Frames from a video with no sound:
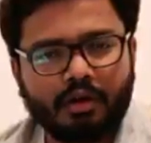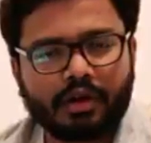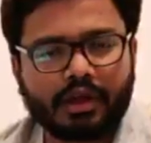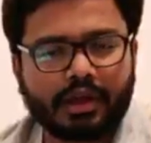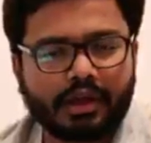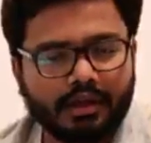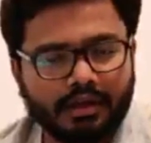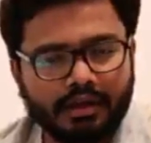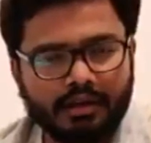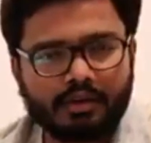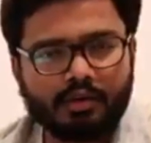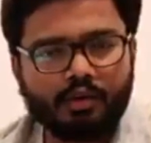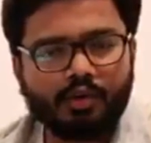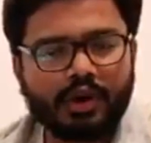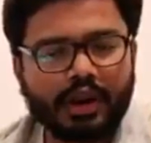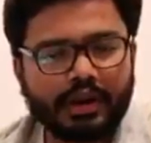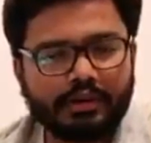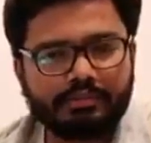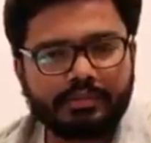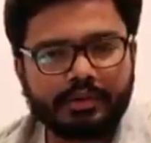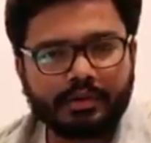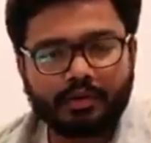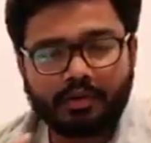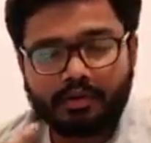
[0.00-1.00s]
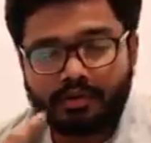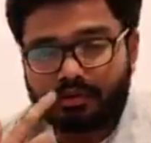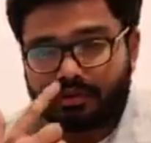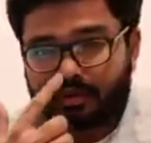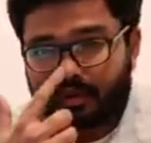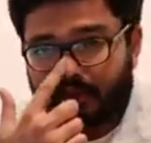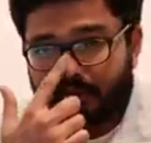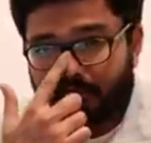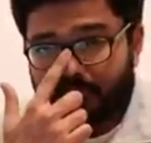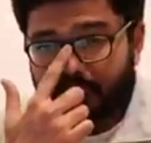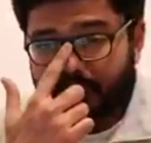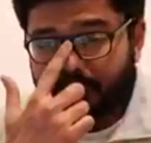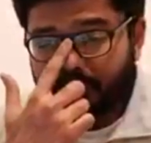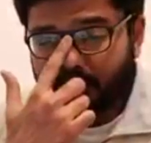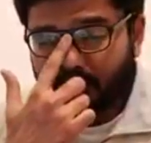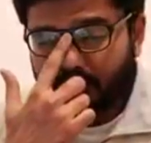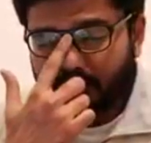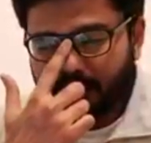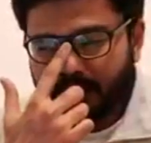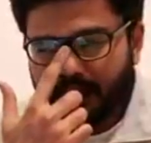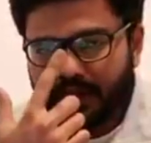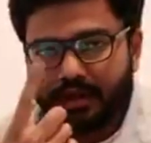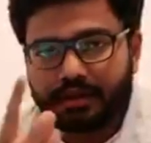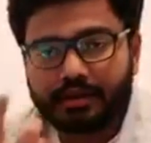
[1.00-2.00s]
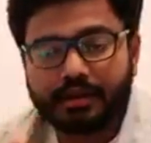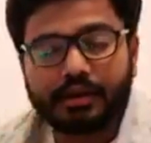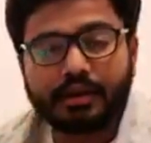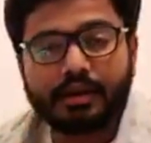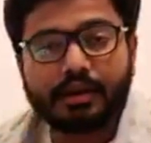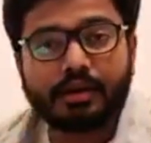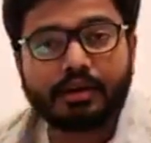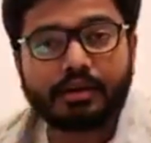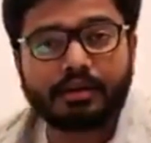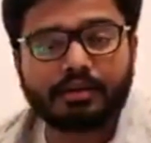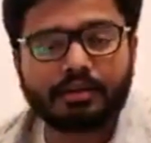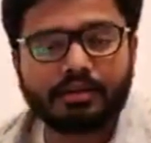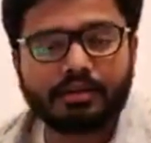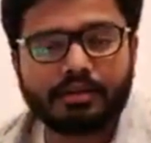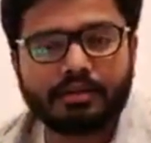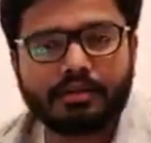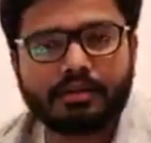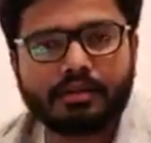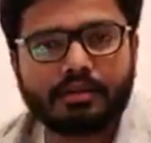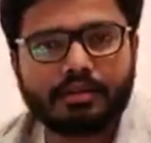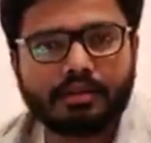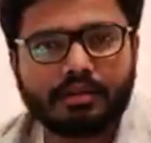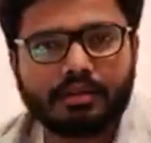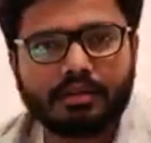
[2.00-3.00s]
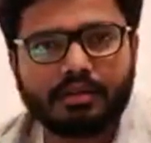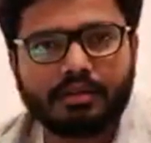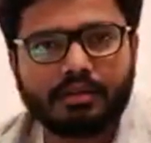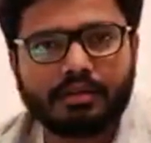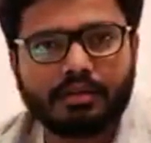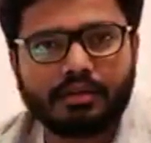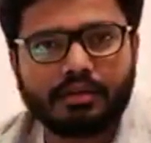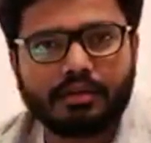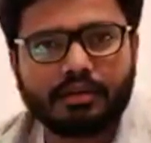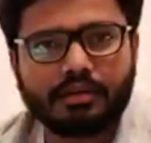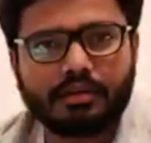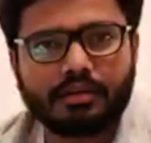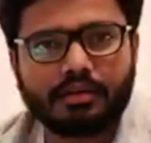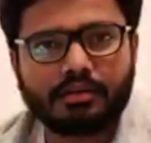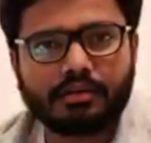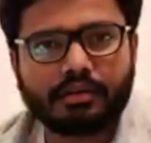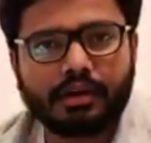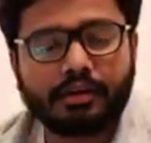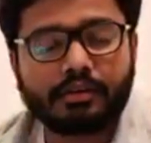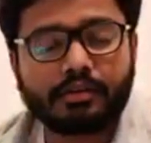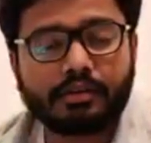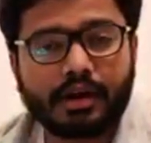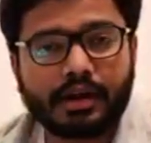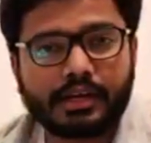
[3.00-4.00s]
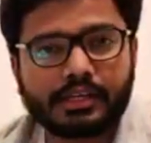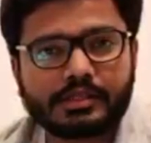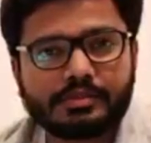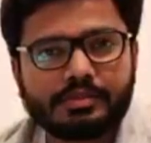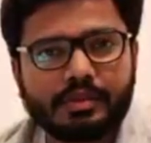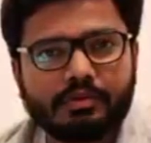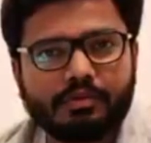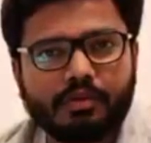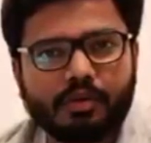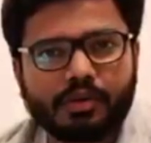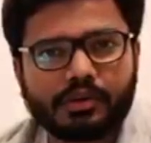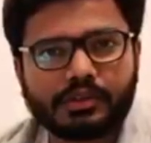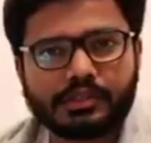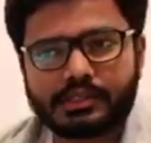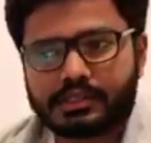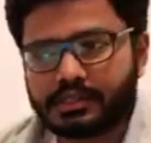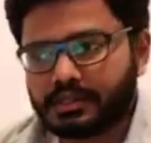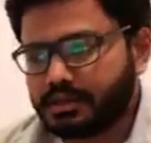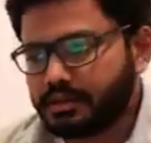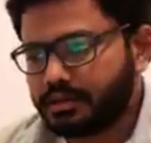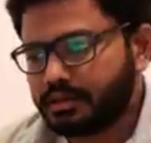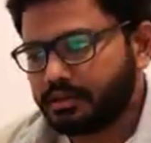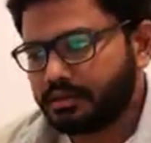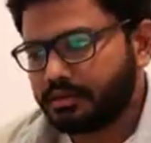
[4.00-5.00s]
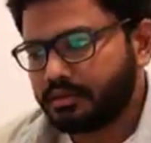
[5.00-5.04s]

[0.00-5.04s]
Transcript: okay uh, do let me know uh, based on that I'll uh, try to raise my voice